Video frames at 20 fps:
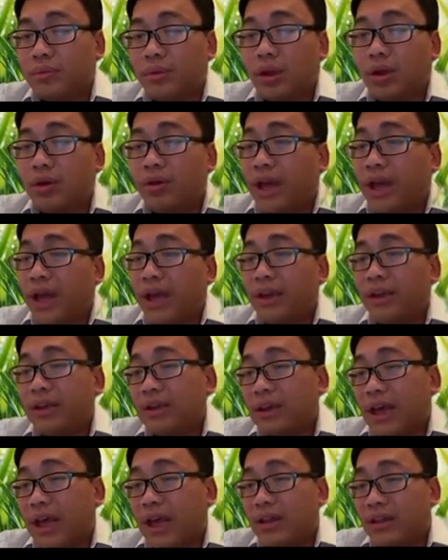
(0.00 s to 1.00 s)
Okay,
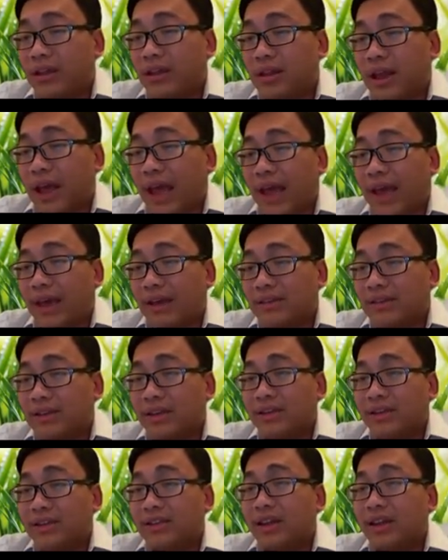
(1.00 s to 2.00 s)
and X
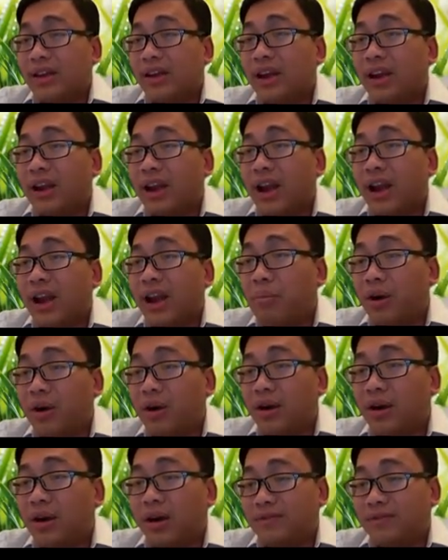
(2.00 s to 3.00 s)
is the
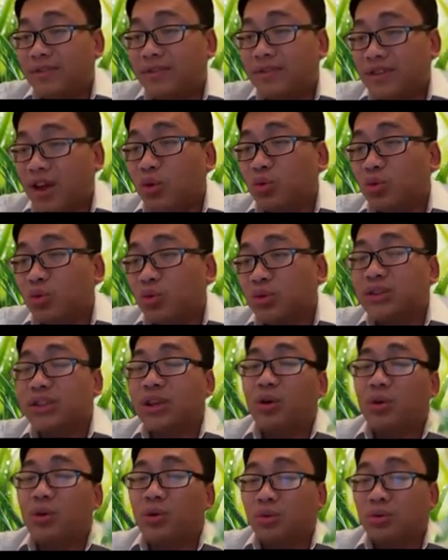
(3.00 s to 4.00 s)
number of stones.
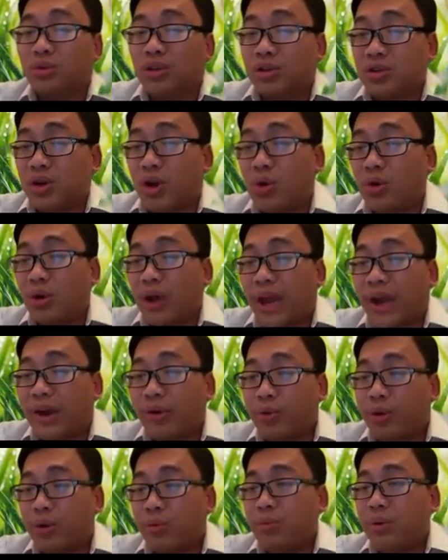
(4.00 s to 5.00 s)
So the total area
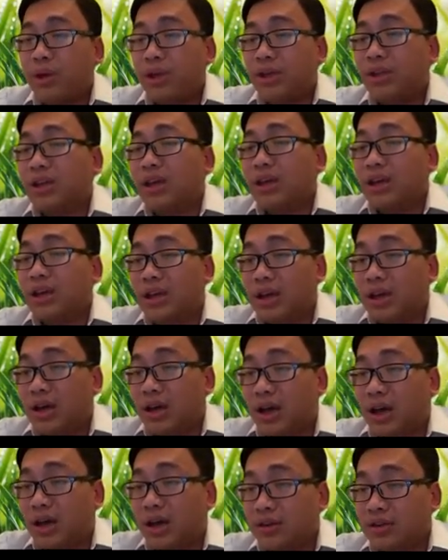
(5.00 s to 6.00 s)
will be
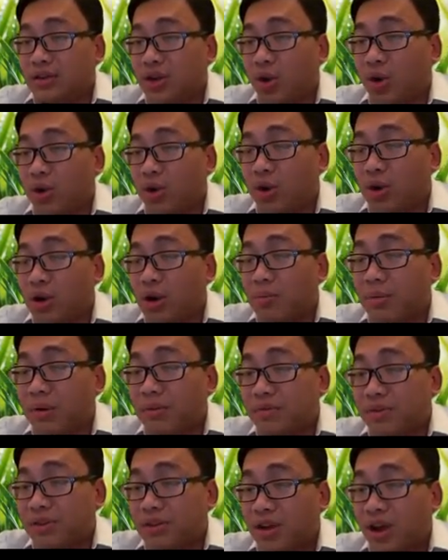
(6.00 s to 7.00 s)
the total number of
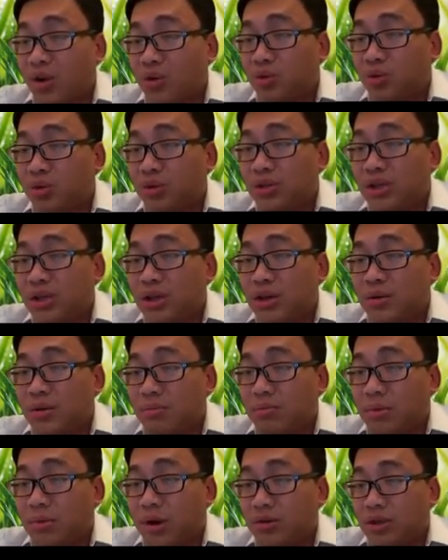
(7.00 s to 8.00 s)
stones
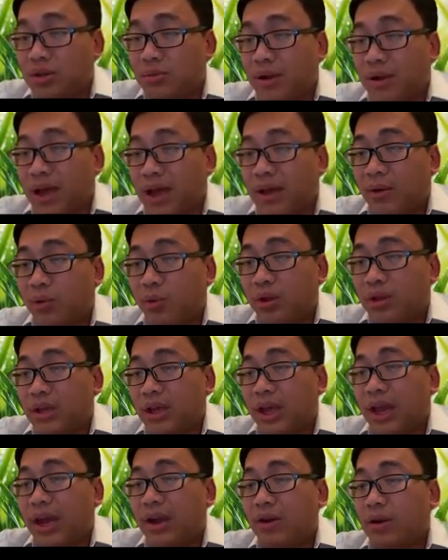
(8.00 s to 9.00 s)
multiplied with the
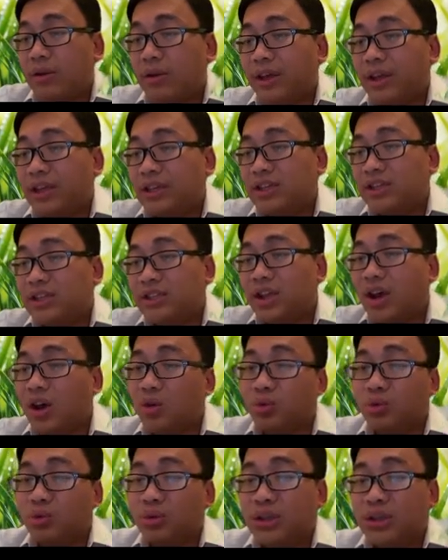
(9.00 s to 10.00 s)
area of each
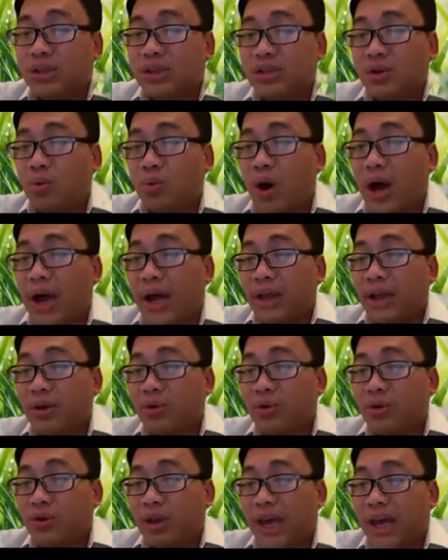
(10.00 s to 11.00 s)
stone. So Y equal
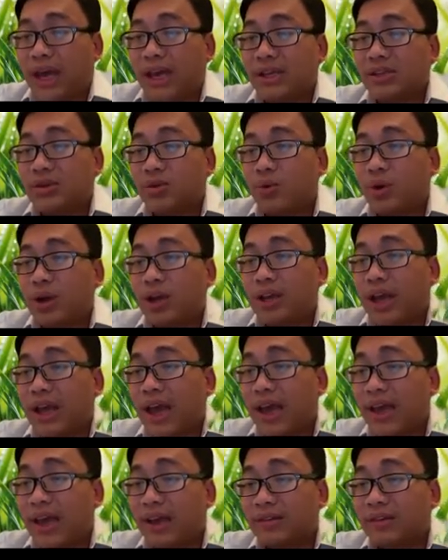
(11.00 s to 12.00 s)
to K squared
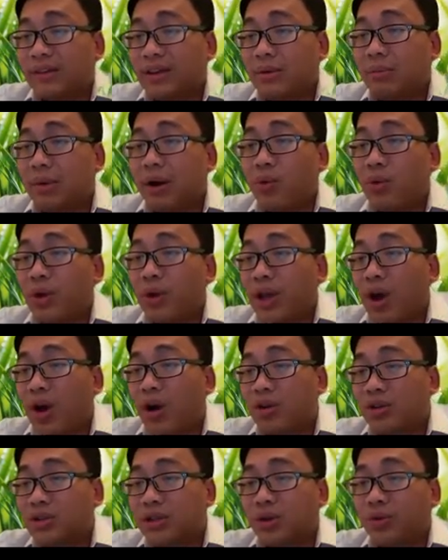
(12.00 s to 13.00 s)
X, but we
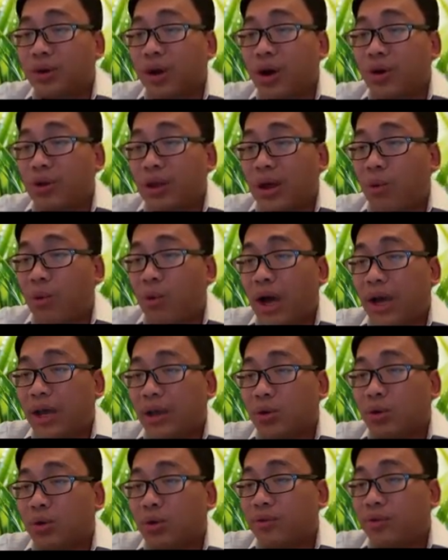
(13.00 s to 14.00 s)
also know that Y
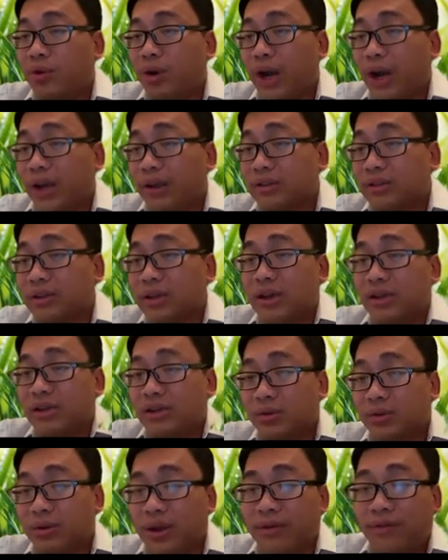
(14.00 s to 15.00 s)
equal to 4X.
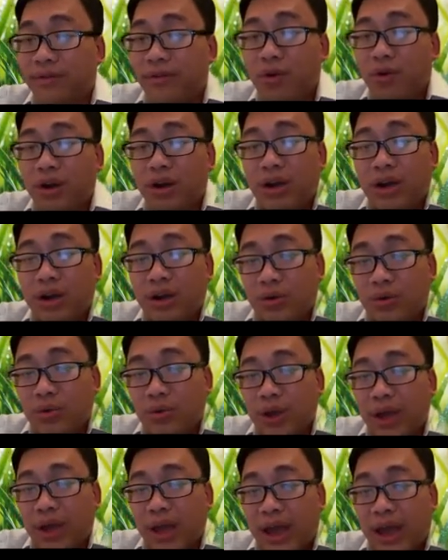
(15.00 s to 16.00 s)
So therefore,
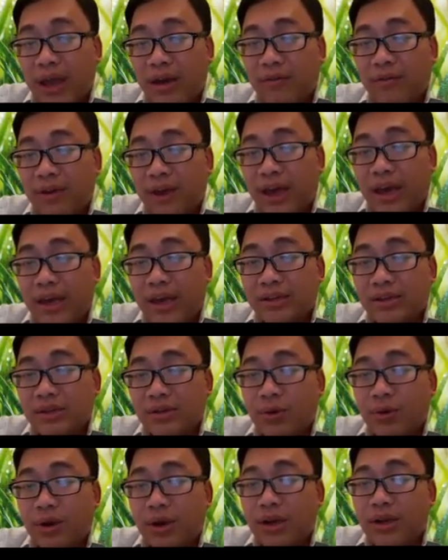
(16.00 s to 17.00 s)
we have K
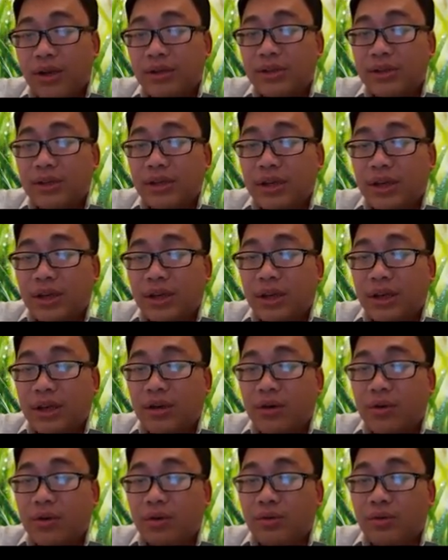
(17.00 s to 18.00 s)
squared
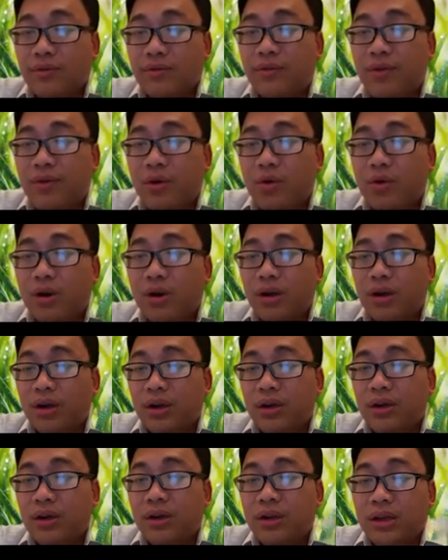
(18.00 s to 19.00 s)
equal to 4.
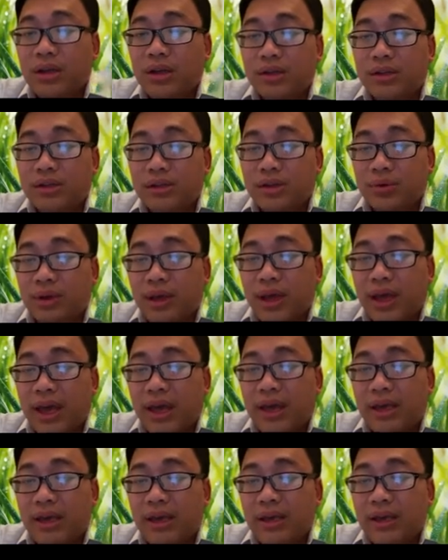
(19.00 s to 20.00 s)
So
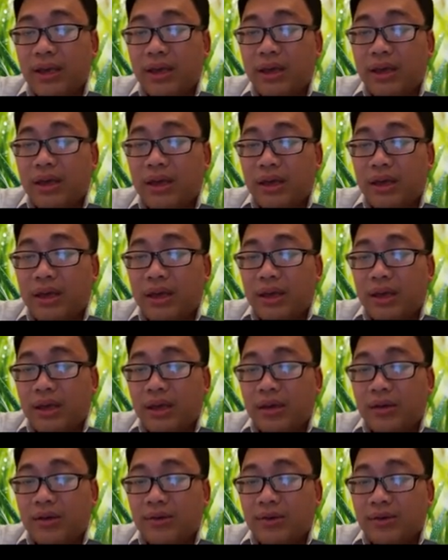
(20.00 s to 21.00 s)
K
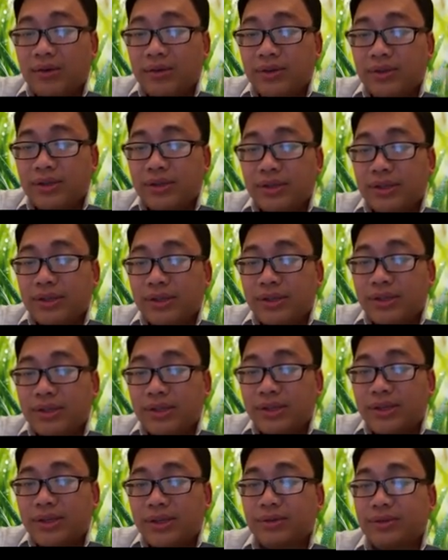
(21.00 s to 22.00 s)
equals to
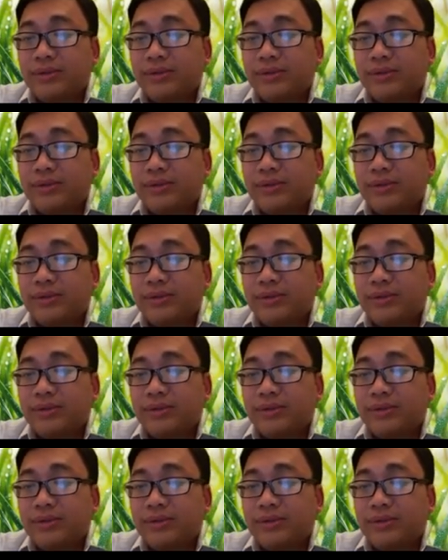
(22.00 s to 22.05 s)
2.